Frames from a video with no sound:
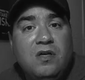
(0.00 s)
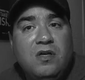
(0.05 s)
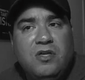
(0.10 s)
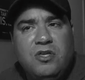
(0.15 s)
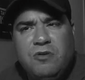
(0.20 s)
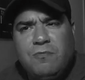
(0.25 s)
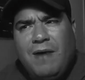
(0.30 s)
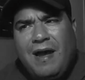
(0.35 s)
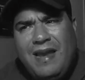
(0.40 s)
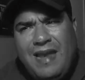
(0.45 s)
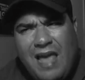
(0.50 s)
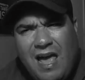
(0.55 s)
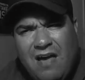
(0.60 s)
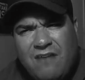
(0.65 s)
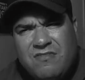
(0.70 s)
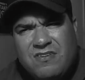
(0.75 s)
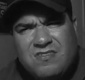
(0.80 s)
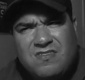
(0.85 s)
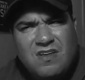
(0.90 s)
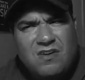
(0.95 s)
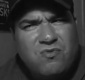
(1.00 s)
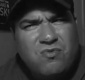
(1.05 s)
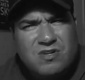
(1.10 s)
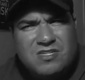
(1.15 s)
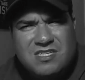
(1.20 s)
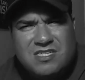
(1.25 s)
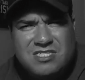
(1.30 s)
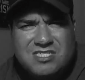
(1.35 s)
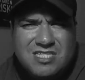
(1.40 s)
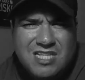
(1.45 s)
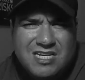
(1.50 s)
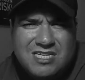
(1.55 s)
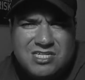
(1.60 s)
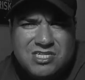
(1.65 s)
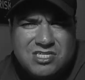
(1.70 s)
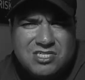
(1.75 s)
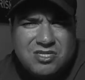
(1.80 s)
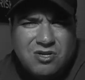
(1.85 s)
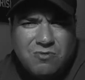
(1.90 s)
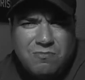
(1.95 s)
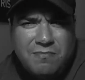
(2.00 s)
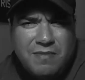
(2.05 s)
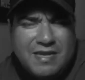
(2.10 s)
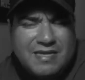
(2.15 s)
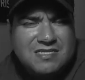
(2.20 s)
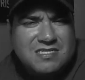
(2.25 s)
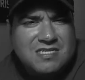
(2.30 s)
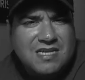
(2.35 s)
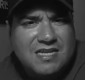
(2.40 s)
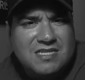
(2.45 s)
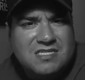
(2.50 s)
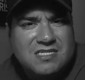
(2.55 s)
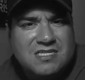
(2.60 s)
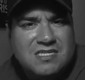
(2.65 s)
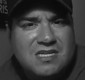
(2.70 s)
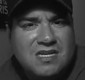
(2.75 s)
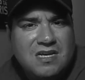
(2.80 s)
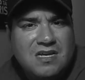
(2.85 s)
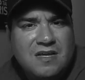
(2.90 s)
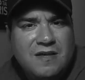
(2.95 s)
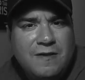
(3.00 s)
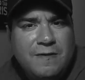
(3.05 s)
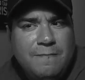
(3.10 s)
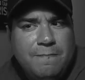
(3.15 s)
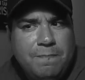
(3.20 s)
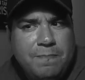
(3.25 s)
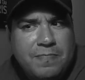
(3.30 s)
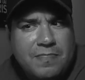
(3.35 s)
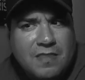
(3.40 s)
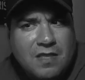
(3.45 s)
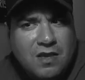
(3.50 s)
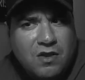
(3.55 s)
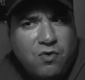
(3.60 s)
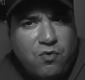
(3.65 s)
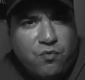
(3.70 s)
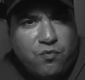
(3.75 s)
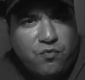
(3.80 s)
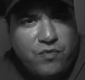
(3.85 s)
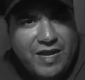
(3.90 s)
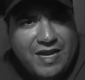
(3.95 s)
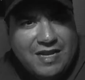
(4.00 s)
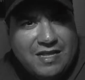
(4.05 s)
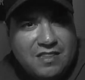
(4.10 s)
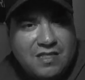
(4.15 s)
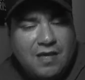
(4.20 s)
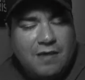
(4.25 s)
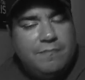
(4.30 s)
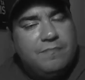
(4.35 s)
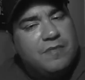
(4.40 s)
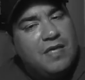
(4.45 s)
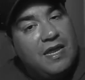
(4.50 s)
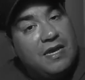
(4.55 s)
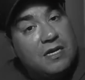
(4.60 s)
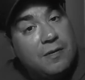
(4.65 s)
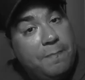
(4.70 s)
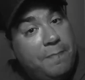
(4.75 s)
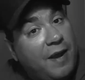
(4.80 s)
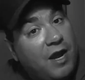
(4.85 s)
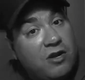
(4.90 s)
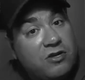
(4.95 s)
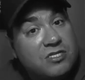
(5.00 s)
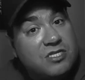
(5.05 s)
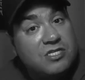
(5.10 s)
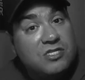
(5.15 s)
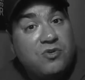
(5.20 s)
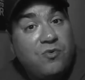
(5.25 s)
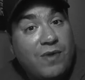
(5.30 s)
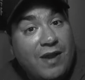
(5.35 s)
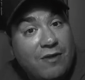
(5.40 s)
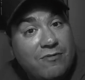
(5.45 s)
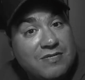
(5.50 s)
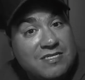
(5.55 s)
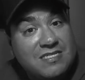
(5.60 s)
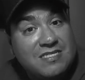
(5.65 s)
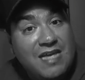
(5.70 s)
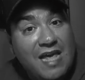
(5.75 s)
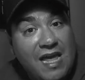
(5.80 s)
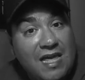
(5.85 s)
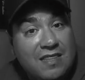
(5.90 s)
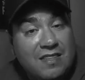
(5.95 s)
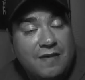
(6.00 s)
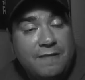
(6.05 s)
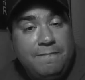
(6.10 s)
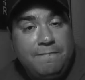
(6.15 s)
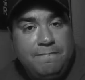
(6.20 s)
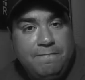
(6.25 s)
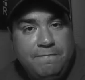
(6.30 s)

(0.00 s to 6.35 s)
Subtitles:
you might have a set of words that they just don't make sense reading them in comparison to when I was saying them.